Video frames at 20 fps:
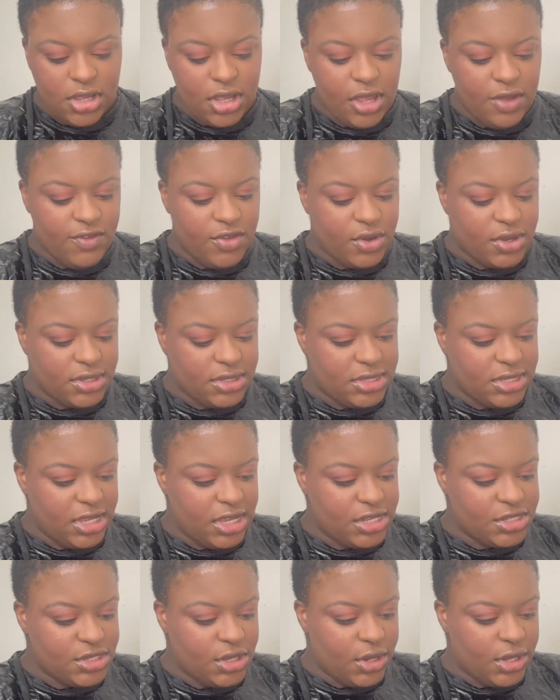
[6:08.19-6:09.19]
If you can
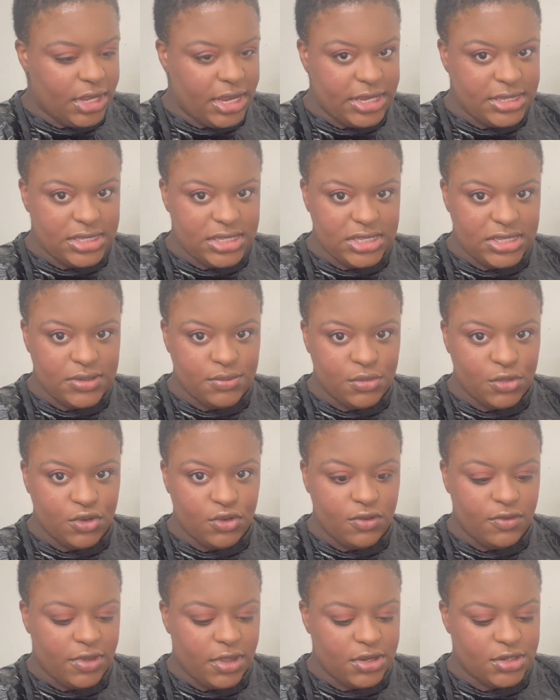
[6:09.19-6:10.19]
see, it's all nice and
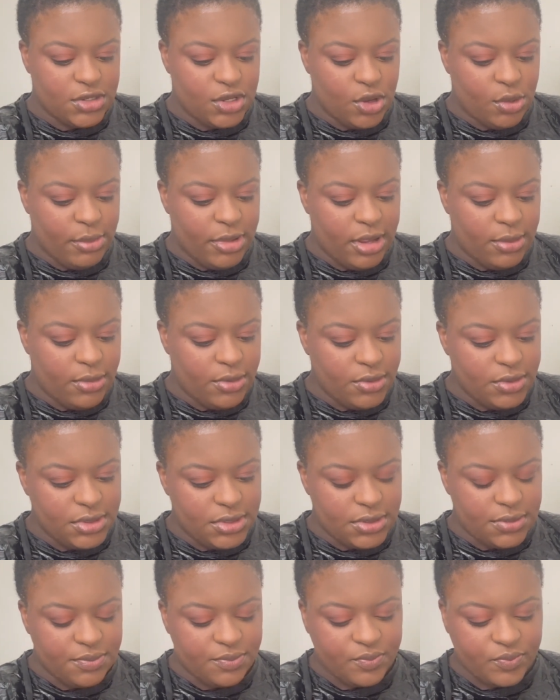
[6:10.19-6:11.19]
smooth. There's no bubbles.